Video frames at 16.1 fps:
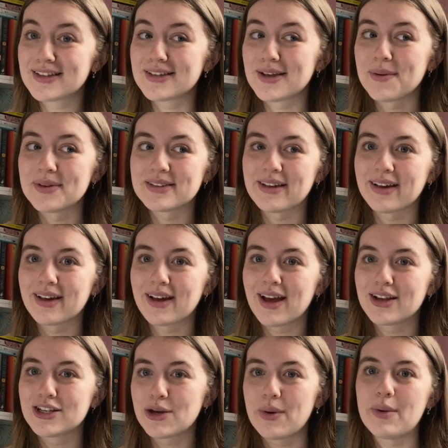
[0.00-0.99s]
so it's like
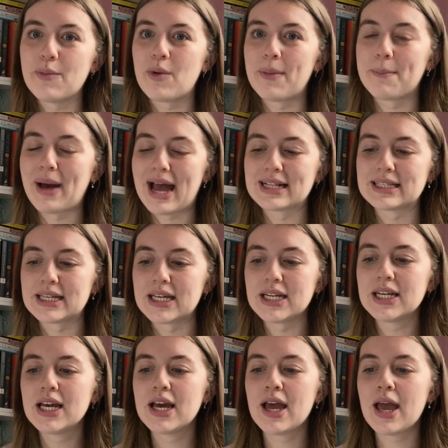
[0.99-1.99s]
a two-in-one
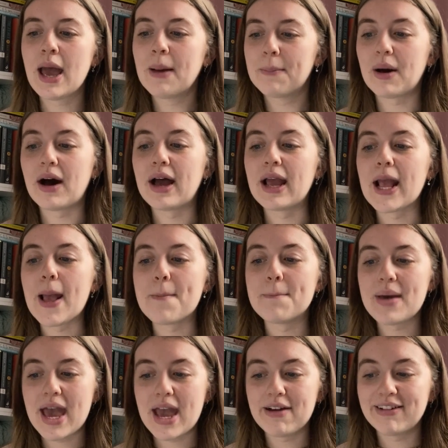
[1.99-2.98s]
pattern by
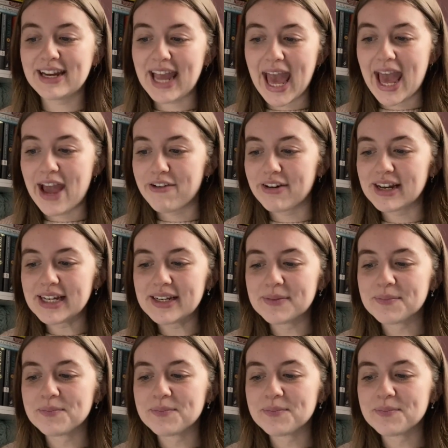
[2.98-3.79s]
Mary Gehring.